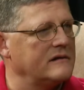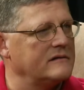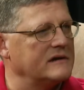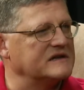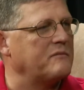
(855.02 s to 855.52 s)

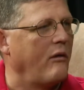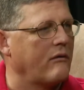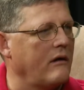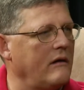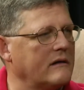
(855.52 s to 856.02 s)

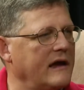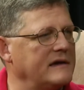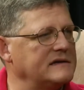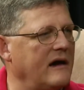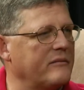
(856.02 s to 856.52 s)
explore all
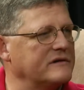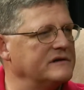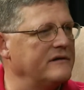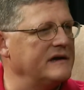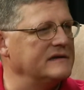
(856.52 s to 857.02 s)
kinds of
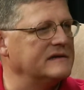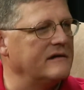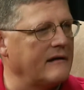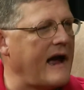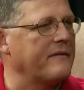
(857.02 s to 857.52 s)
opportunities
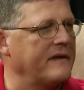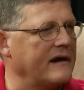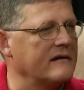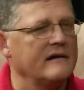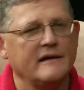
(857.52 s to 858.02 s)
that are out
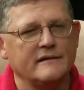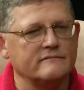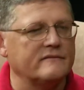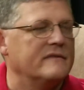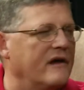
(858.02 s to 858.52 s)
there.
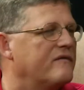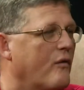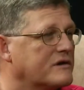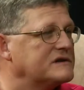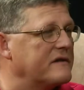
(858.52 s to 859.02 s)
The
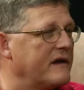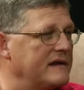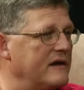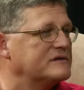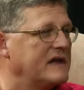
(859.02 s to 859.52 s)
unfortunate
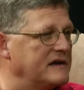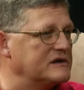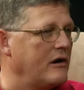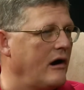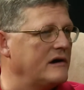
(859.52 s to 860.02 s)
thing, those things
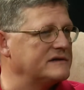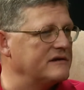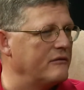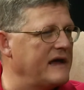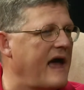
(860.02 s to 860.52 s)
cost,
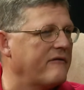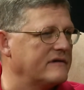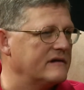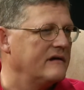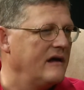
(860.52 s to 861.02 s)
so we have
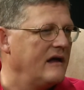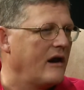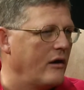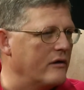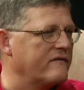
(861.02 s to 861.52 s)
to
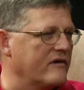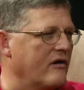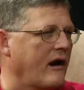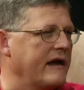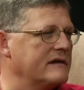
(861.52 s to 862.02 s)
look for
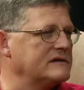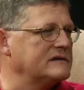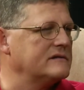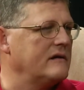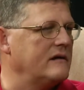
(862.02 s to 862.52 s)

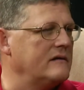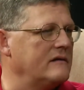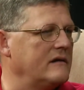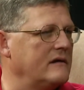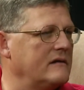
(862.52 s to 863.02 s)
grants
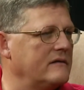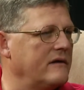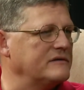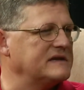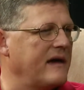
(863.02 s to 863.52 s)
and
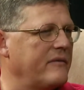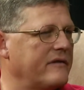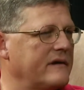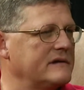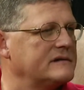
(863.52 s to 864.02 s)
those type of
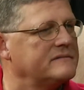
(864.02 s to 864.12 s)
things.